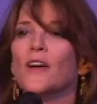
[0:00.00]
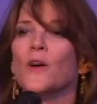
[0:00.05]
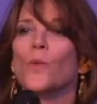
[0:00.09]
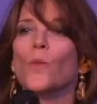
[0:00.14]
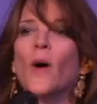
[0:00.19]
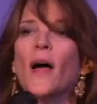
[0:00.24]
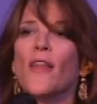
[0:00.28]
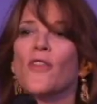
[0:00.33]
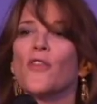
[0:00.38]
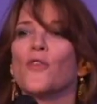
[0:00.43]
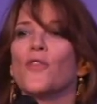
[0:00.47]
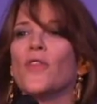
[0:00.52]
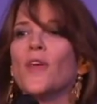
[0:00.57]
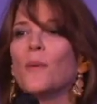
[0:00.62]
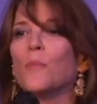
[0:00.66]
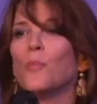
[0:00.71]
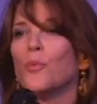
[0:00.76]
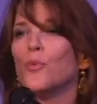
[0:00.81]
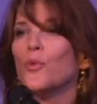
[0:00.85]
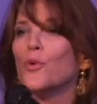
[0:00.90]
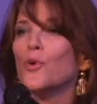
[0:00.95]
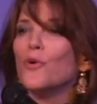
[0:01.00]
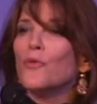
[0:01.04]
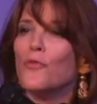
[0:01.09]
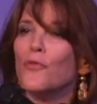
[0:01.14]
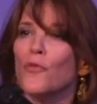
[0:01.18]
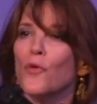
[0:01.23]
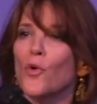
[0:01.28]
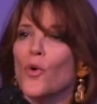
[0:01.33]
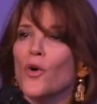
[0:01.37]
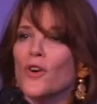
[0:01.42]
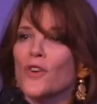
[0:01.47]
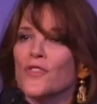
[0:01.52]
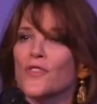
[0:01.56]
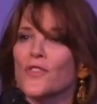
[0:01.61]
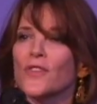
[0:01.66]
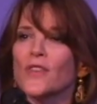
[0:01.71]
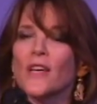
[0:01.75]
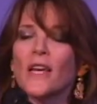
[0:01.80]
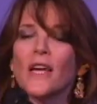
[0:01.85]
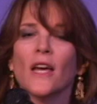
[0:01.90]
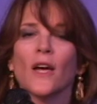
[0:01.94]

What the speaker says: rather than brute force,